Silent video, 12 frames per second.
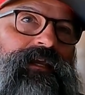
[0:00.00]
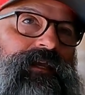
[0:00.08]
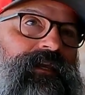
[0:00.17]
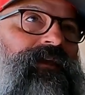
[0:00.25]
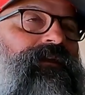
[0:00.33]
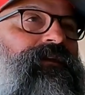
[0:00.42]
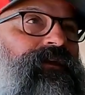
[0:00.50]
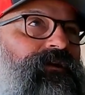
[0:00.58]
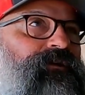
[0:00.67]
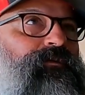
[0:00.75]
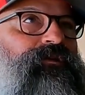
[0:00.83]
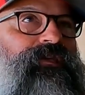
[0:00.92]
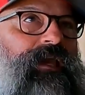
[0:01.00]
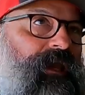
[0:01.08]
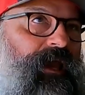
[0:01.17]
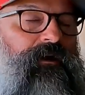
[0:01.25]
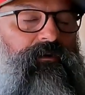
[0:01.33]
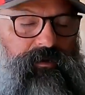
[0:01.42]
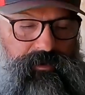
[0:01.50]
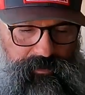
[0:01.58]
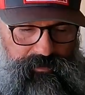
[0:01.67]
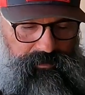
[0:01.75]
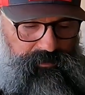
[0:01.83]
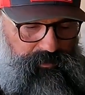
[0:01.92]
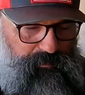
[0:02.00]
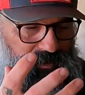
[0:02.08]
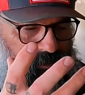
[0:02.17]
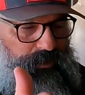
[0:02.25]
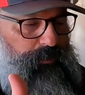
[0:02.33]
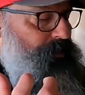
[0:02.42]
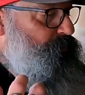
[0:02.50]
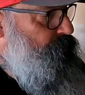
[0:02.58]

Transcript: you were saying how you bring these people